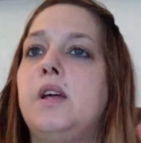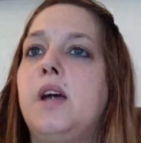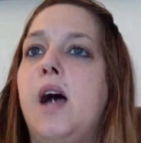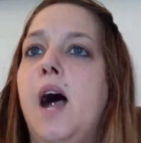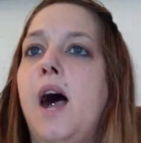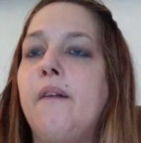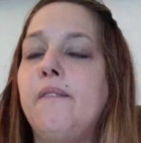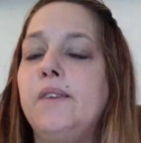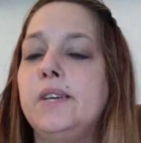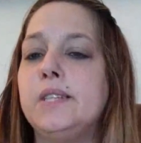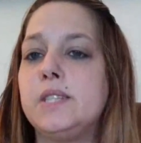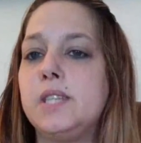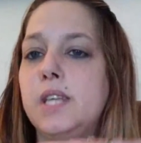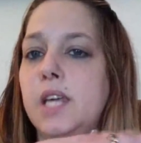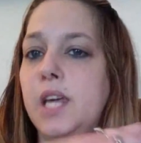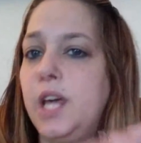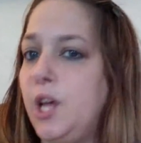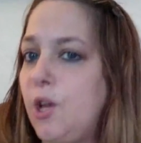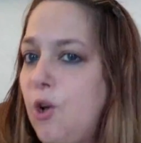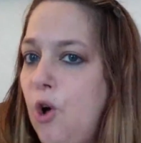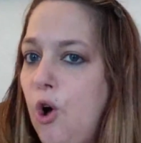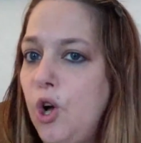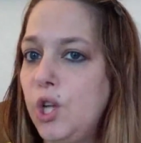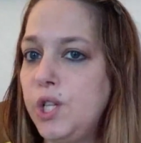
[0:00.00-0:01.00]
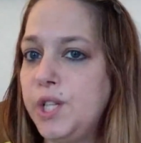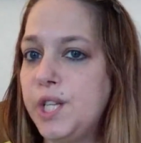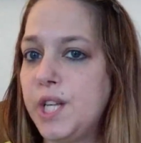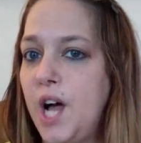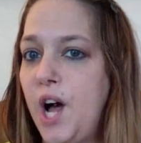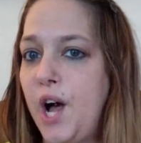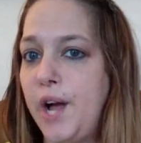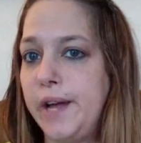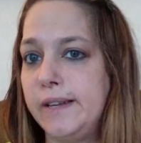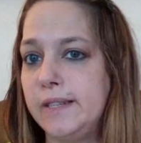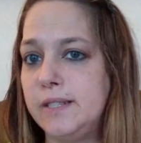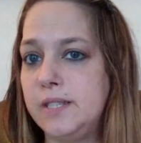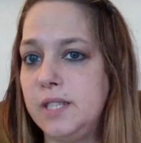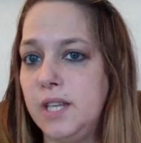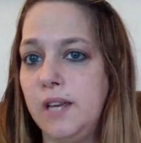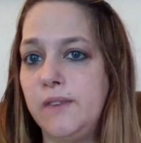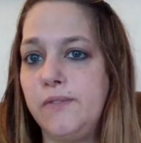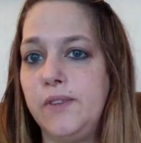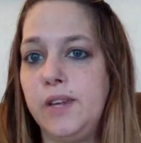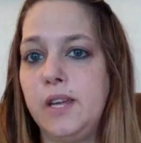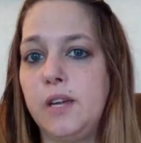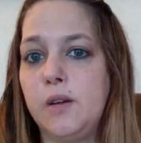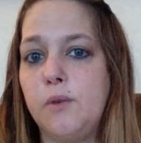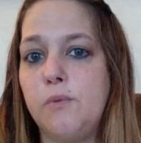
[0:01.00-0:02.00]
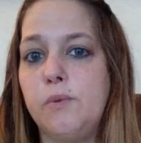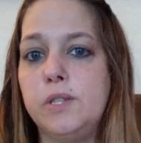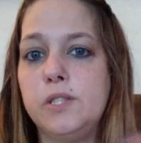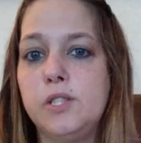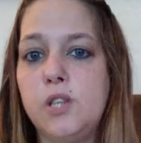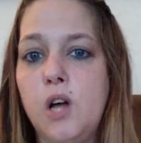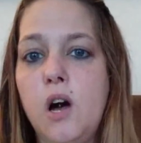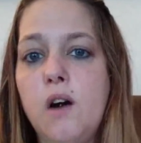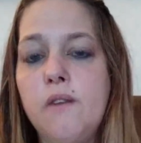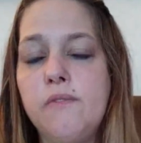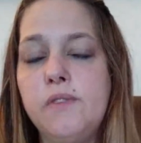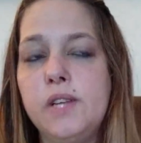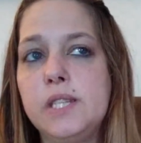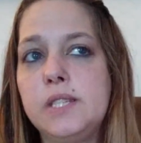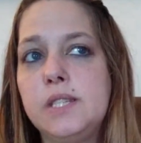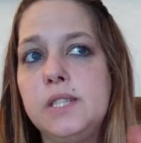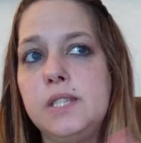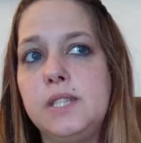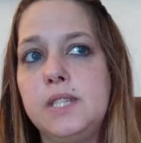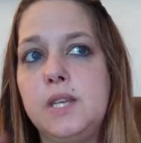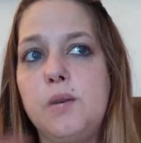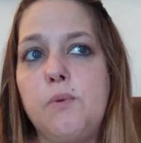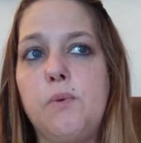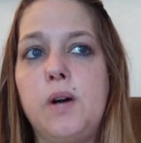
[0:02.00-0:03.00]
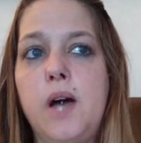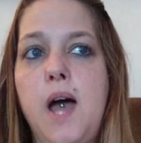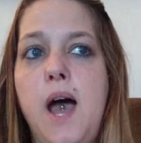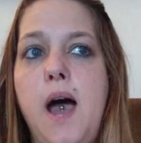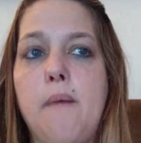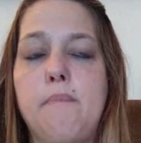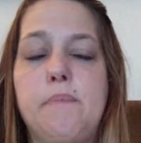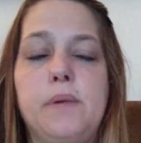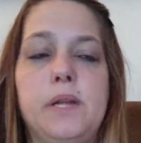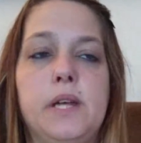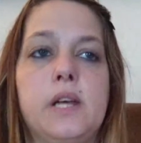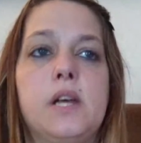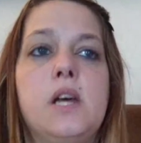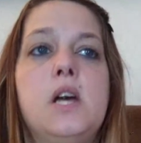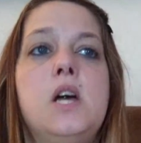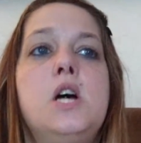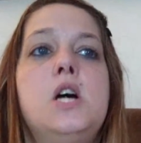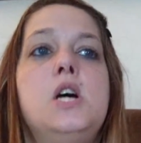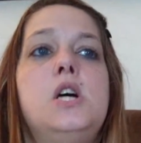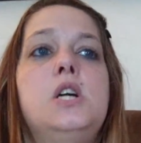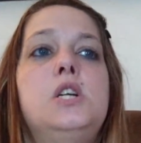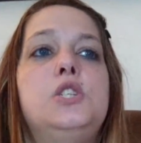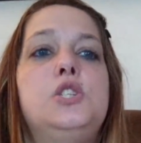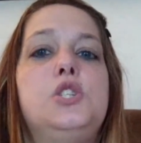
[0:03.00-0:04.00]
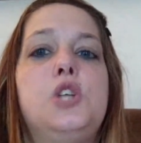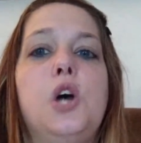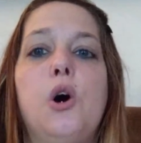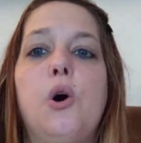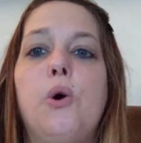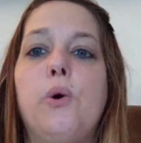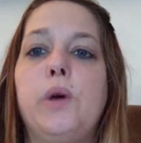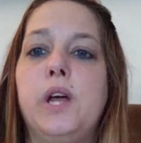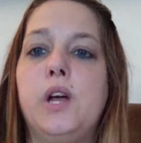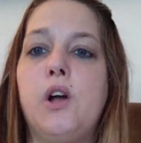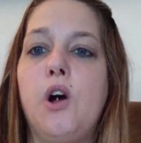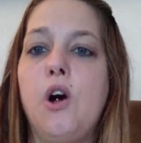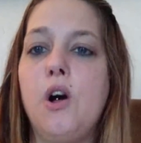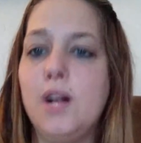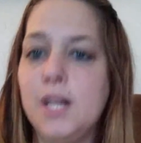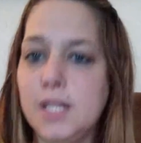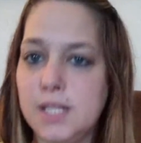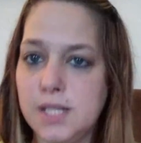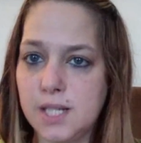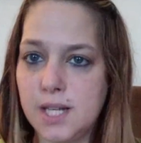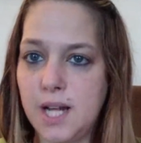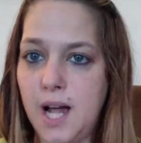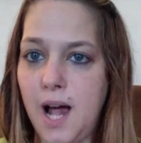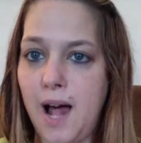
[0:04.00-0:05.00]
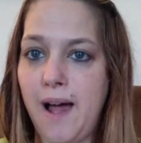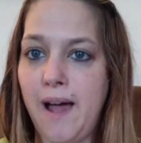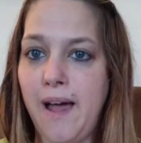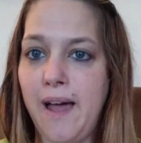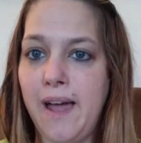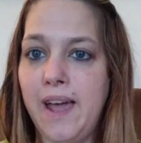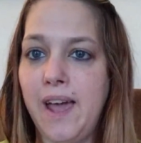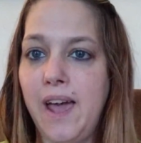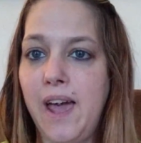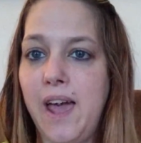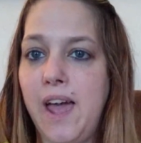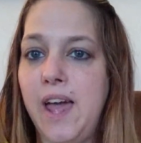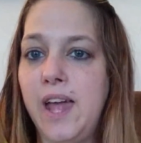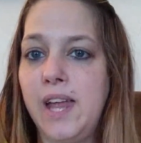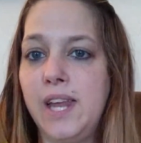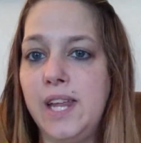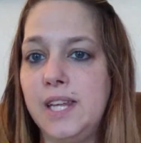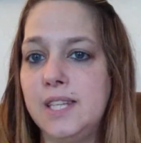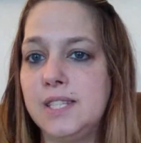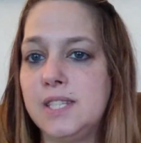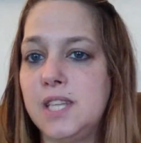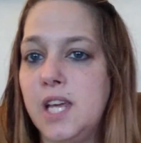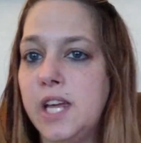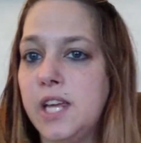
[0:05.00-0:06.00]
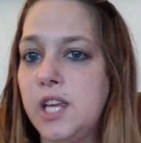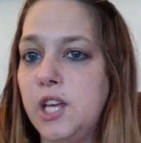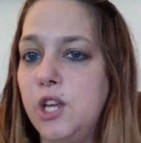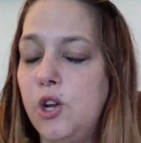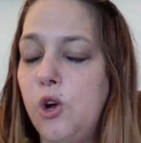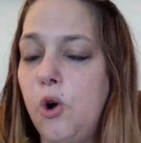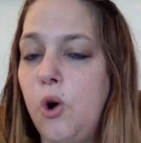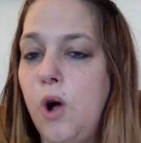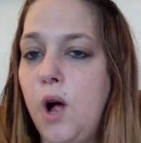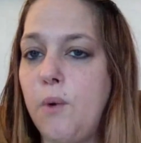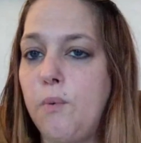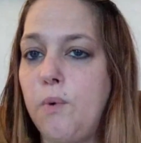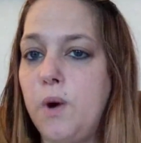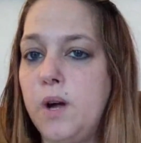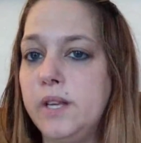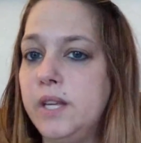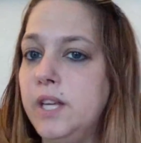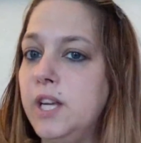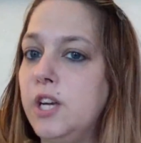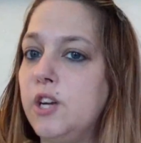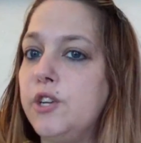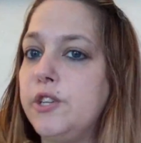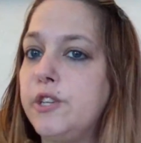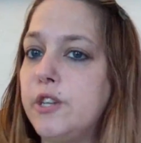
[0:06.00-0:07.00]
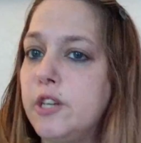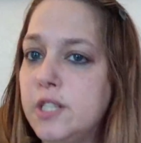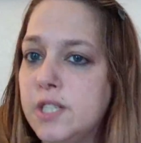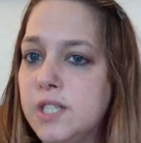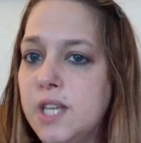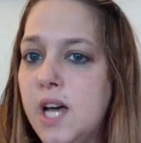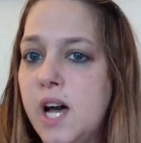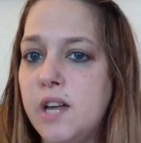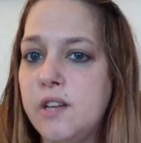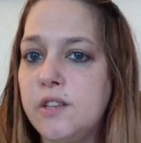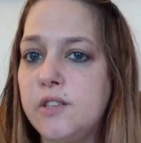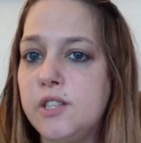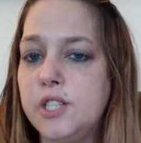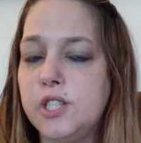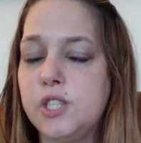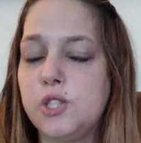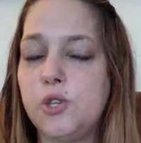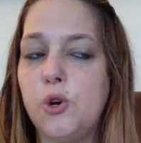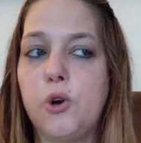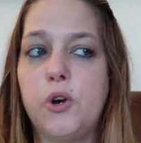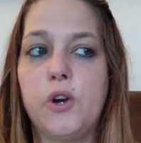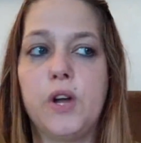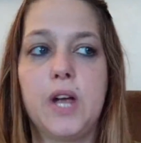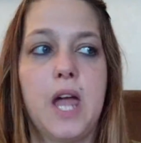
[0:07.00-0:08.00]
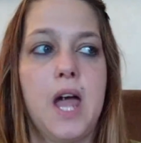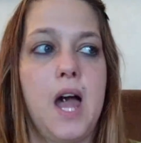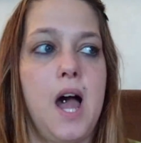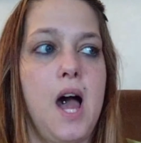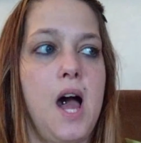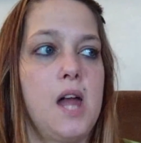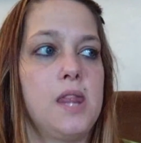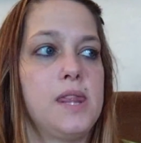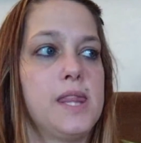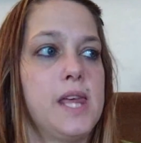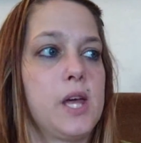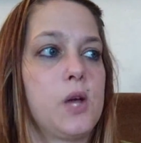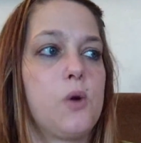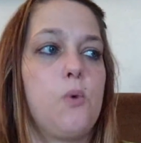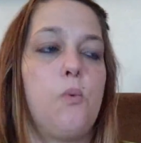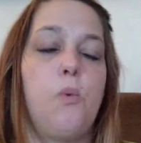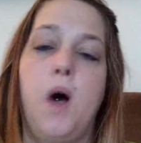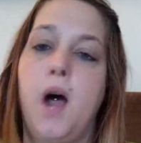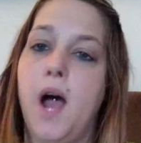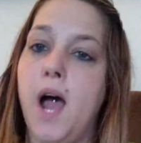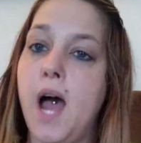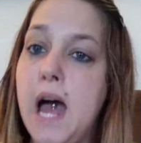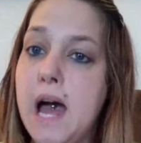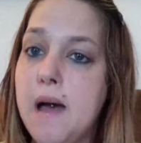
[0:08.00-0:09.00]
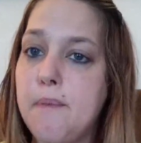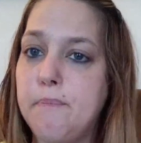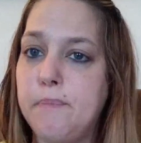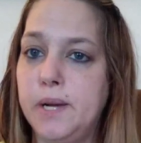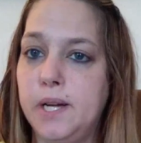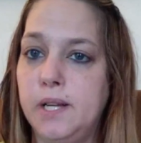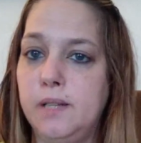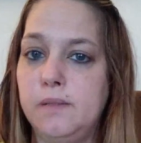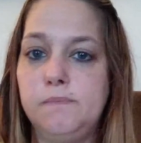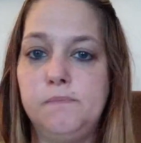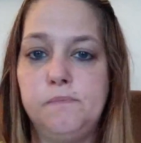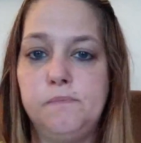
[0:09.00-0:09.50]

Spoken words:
obviously he called the guy to see if he could resolve this and see what happened. So he calls the guy and he's like, I want to hear your side of the story. I'm like, what happened?